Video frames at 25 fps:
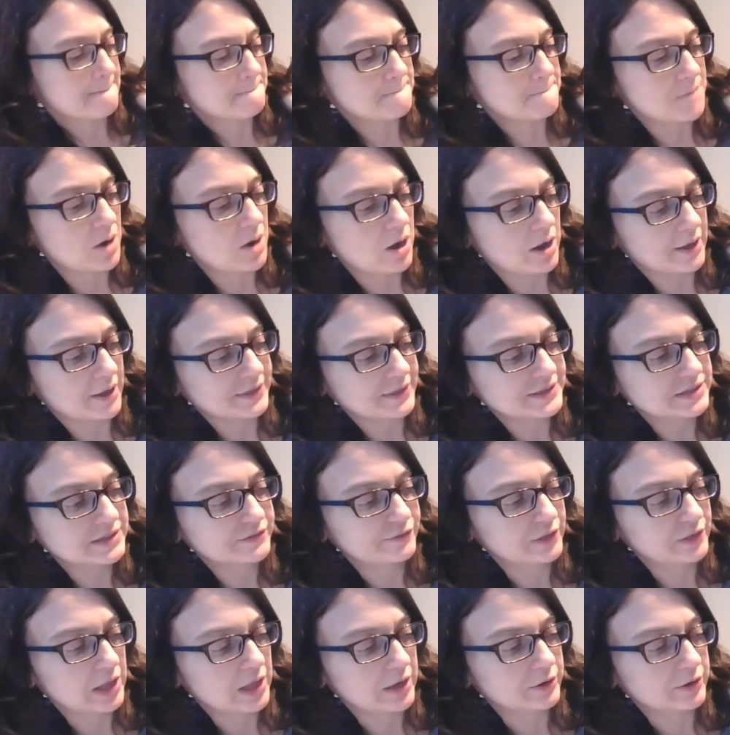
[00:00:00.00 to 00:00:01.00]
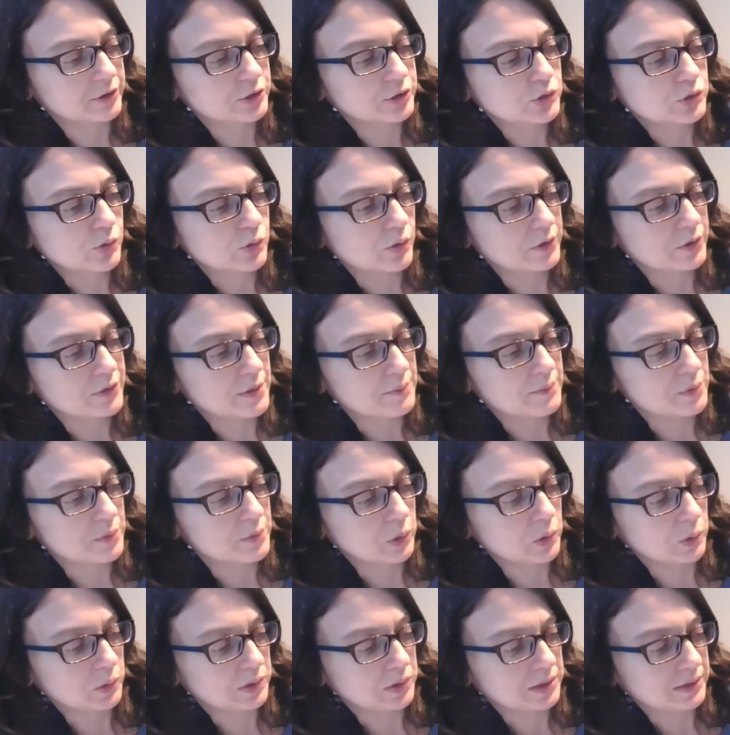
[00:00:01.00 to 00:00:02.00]
Moths fluttered toward the
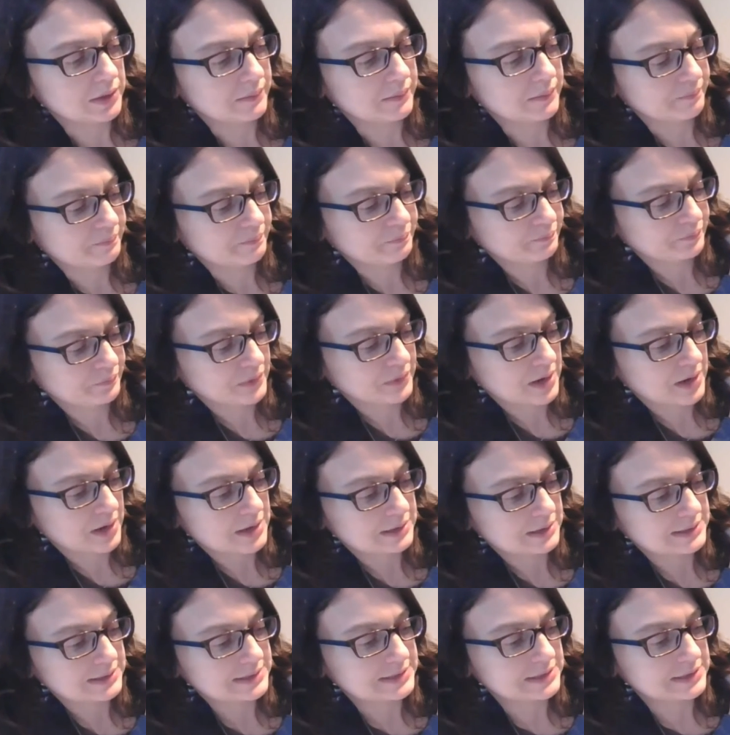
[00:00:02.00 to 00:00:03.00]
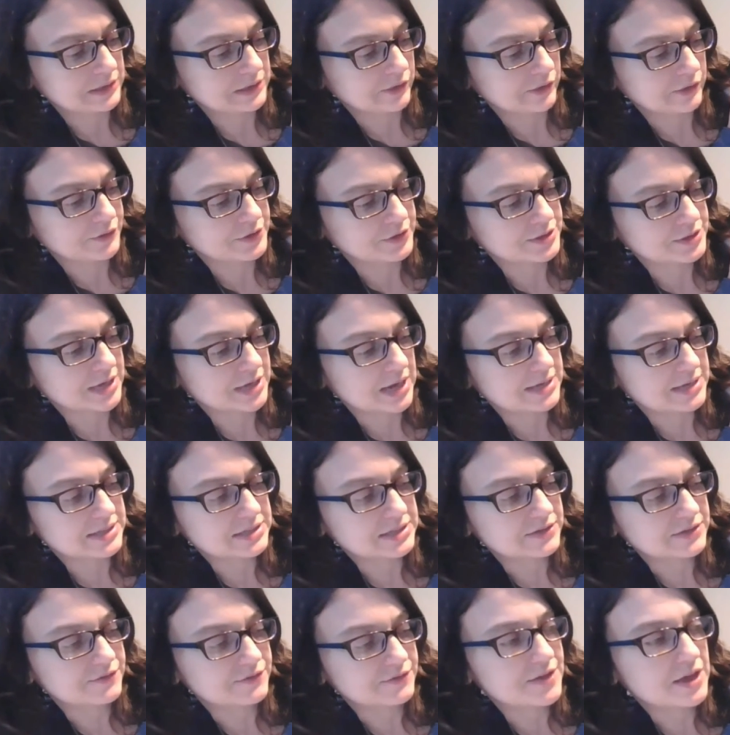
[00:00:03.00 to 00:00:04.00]
moon. Silver
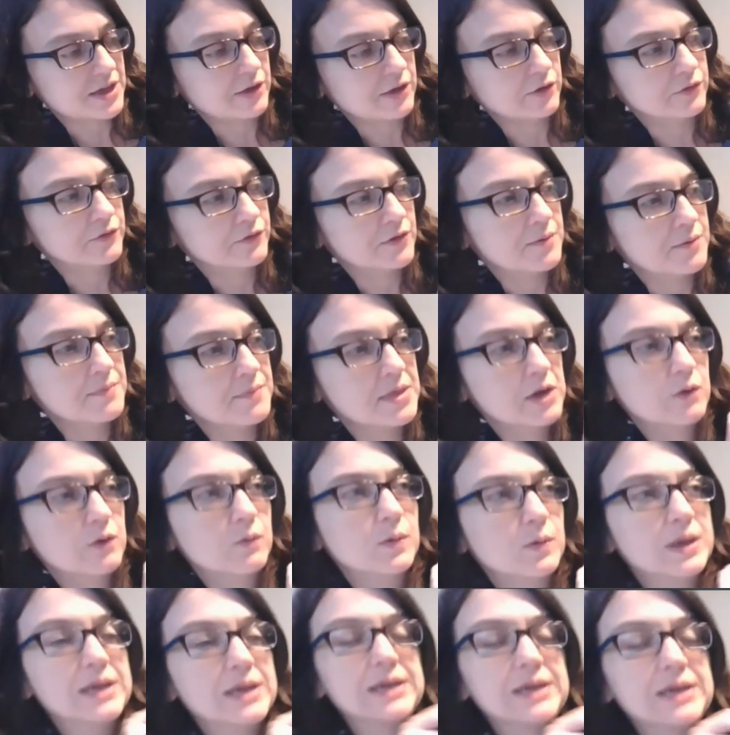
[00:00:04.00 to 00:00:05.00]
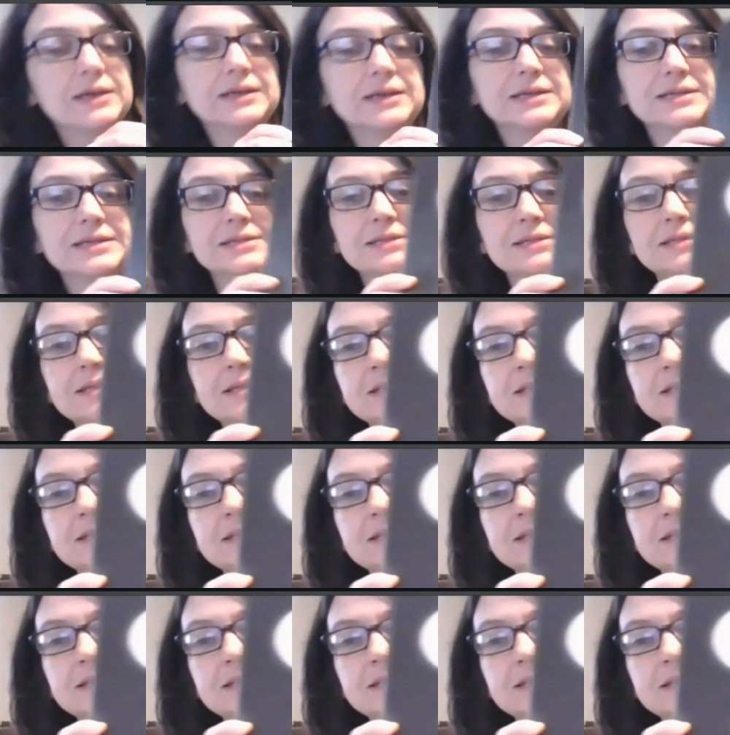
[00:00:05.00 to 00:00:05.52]
dust fell from their wings.